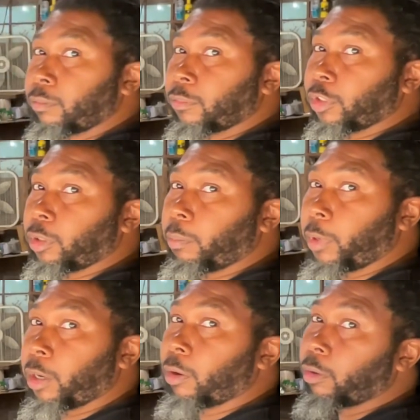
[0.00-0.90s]
the
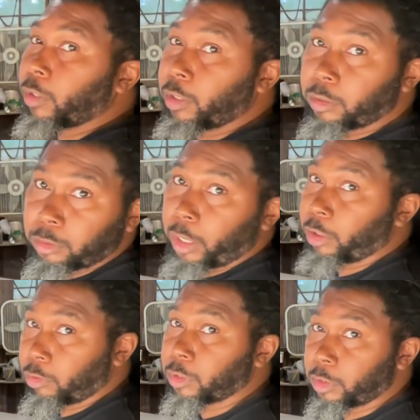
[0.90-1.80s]
Camaro here. Now
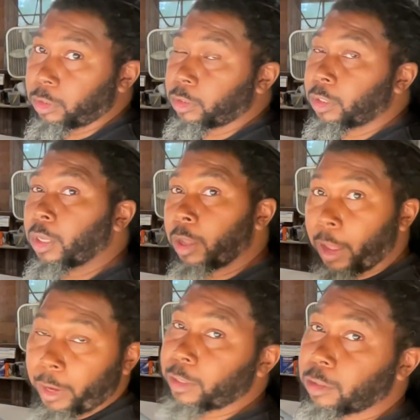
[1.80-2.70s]
you can see it.
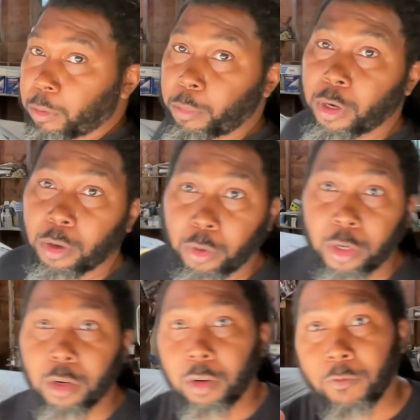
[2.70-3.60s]
I got the Camaro
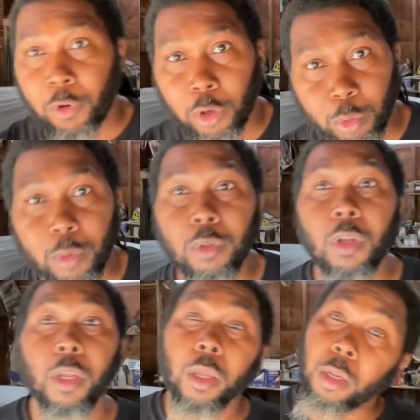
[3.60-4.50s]
here, convertible.
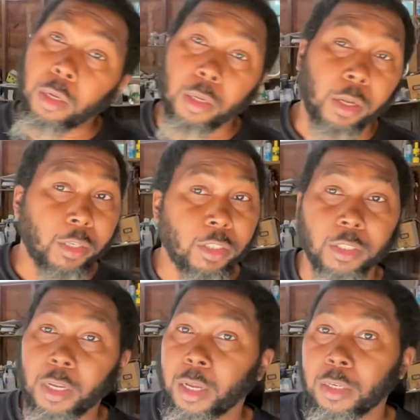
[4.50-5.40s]
And I
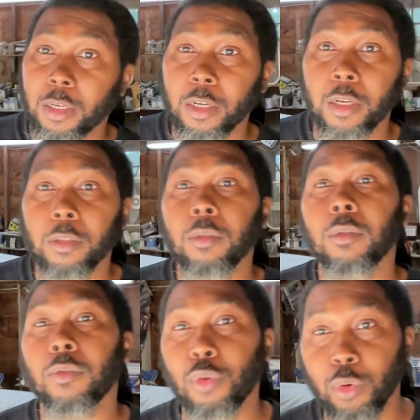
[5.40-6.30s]
just got done
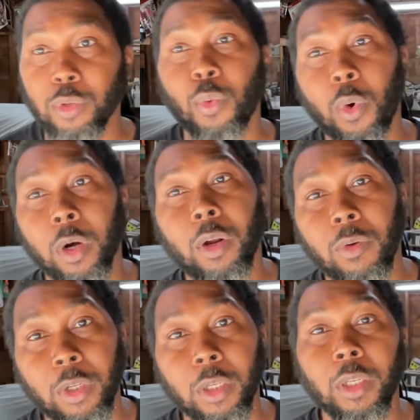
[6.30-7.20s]
doing some work
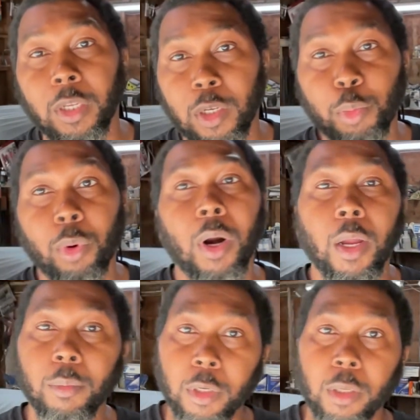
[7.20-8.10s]
on it, getting it
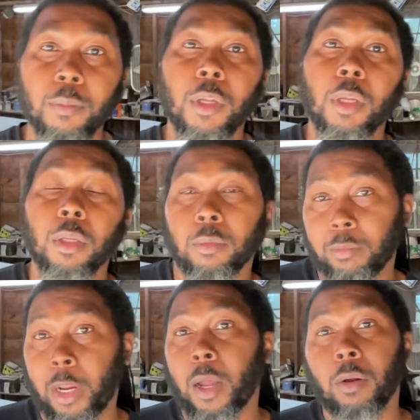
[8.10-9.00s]
primed up.
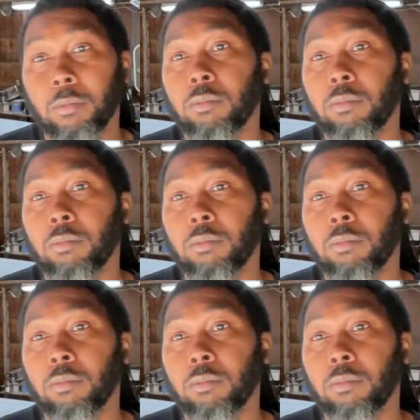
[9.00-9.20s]
Now,